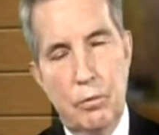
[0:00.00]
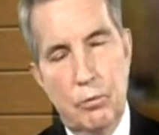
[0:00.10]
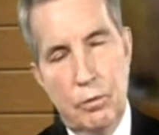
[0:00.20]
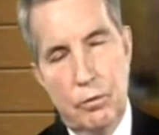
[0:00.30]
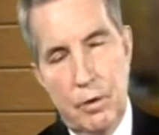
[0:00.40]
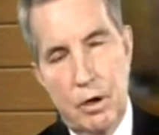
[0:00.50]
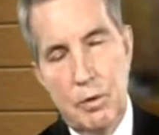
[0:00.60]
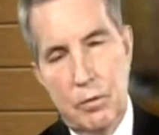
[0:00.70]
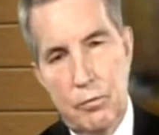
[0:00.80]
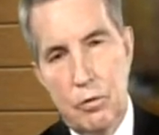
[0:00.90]
with
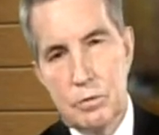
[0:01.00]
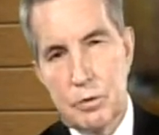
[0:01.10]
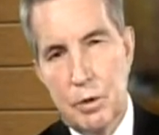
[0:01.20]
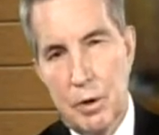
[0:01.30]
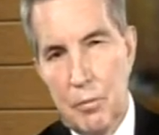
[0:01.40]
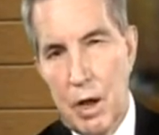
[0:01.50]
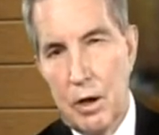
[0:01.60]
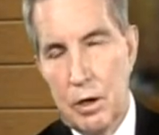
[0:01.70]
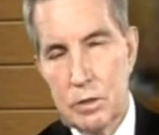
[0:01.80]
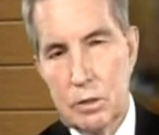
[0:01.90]
development of Roop Street
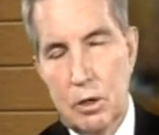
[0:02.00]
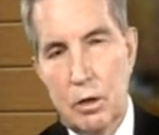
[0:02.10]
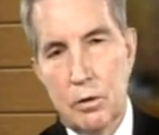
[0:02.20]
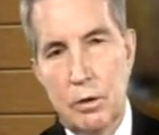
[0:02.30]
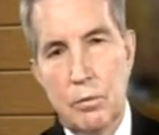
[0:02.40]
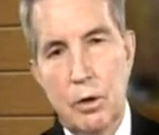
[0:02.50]
amenities along the